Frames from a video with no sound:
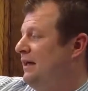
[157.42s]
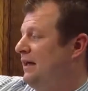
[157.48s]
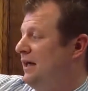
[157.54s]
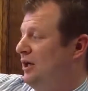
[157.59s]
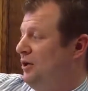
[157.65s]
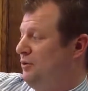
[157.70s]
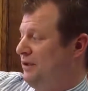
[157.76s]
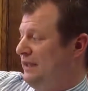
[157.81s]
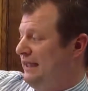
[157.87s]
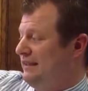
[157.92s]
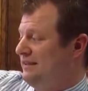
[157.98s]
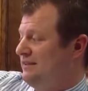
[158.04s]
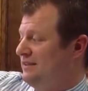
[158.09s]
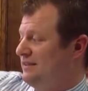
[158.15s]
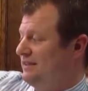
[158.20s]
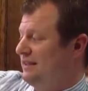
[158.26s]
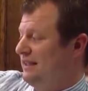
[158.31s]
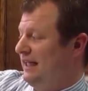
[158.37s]
"Oh yes,
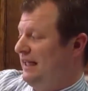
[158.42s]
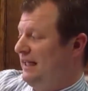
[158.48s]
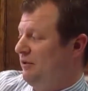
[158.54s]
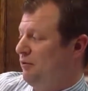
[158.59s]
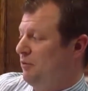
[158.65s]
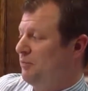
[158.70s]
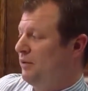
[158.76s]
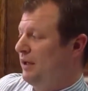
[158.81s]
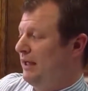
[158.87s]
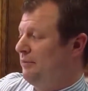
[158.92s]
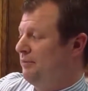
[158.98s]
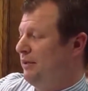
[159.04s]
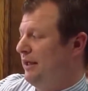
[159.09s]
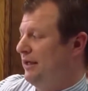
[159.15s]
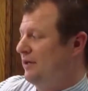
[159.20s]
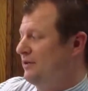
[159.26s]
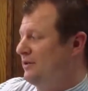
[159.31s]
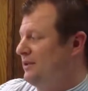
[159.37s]
indeed," replied
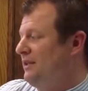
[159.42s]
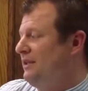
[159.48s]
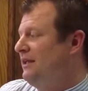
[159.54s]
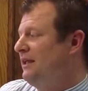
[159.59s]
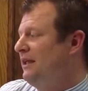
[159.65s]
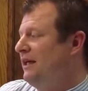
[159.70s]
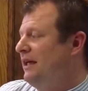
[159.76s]
Pinkerton.